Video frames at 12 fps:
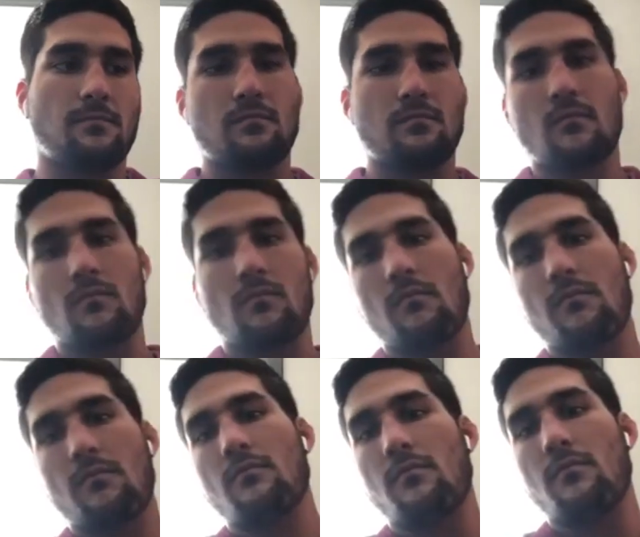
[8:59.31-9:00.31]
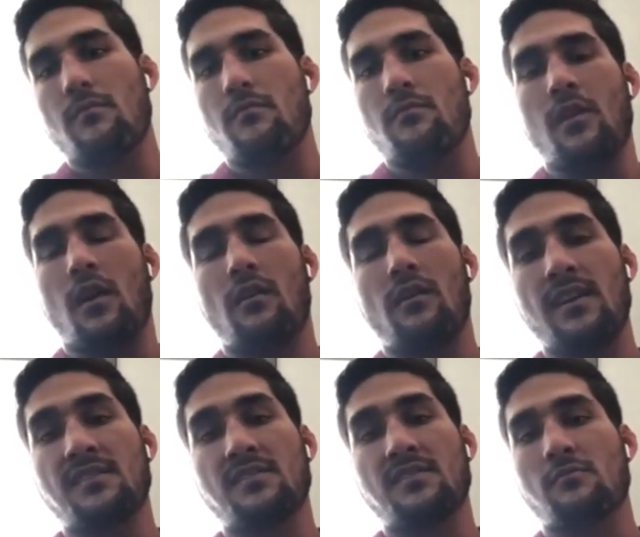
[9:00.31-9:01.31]
it's
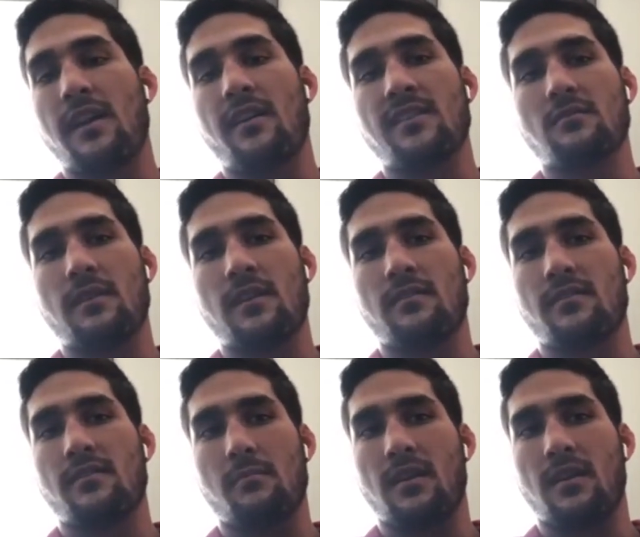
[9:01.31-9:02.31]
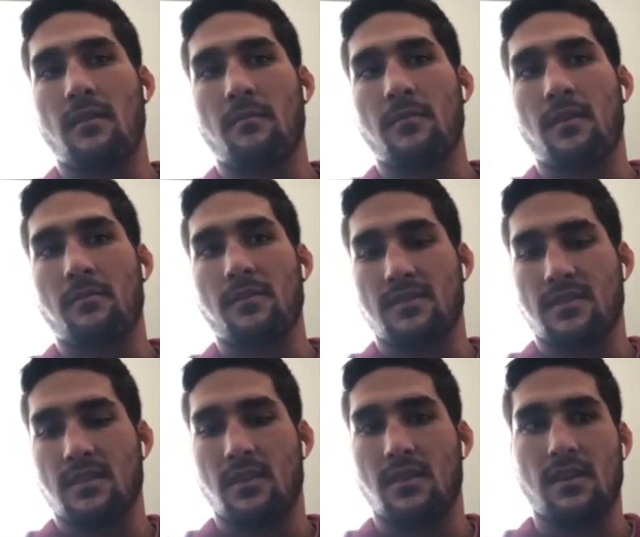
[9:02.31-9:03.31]
a rare thing, man. I'm going to tell
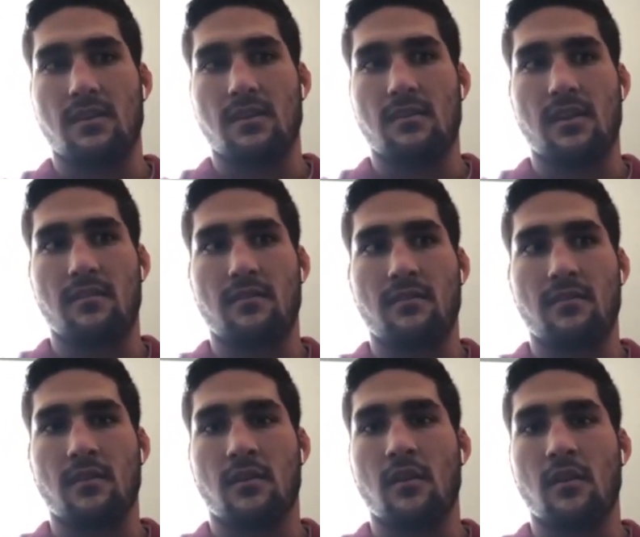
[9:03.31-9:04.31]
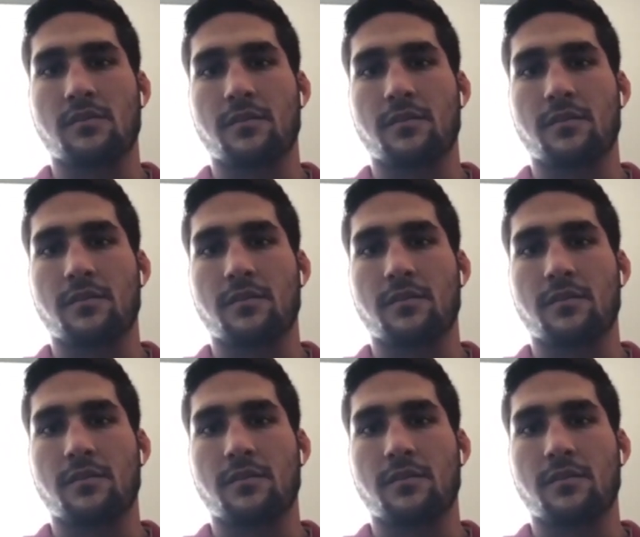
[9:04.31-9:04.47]
you. And the coach for